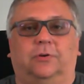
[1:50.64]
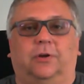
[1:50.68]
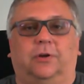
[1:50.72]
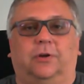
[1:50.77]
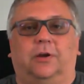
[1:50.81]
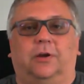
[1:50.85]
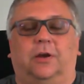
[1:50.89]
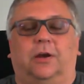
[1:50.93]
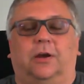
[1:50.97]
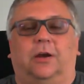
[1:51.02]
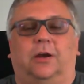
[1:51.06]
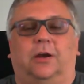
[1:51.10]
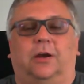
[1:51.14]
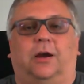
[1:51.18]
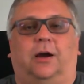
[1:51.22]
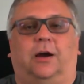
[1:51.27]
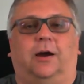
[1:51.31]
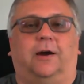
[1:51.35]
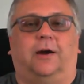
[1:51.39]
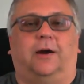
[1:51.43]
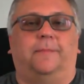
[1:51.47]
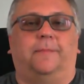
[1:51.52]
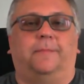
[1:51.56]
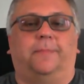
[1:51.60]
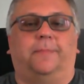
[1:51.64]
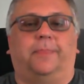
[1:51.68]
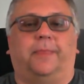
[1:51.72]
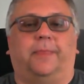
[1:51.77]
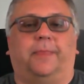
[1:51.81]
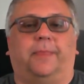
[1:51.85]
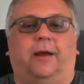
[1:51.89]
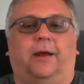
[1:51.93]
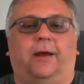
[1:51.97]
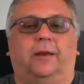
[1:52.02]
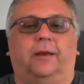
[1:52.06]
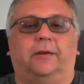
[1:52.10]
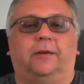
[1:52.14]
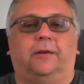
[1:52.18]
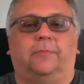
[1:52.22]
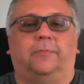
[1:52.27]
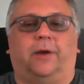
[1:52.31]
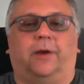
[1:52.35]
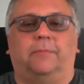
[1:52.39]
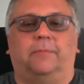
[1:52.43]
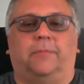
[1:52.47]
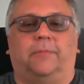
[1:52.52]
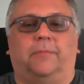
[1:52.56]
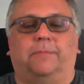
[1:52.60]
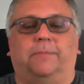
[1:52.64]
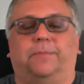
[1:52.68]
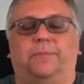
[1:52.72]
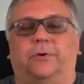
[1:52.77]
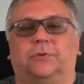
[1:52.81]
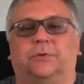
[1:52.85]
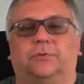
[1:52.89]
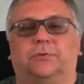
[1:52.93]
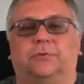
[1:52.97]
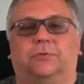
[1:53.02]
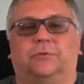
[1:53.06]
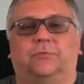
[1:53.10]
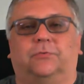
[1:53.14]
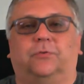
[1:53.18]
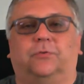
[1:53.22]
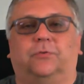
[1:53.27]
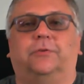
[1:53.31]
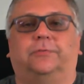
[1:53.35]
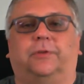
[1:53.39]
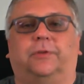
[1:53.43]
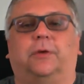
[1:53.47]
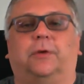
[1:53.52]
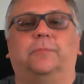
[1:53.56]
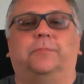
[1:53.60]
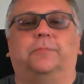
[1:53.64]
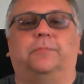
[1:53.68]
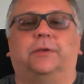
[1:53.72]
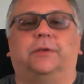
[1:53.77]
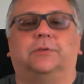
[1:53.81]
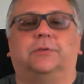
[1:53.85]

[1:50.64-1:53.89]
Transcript: Um, and my, my personal rule of thumb is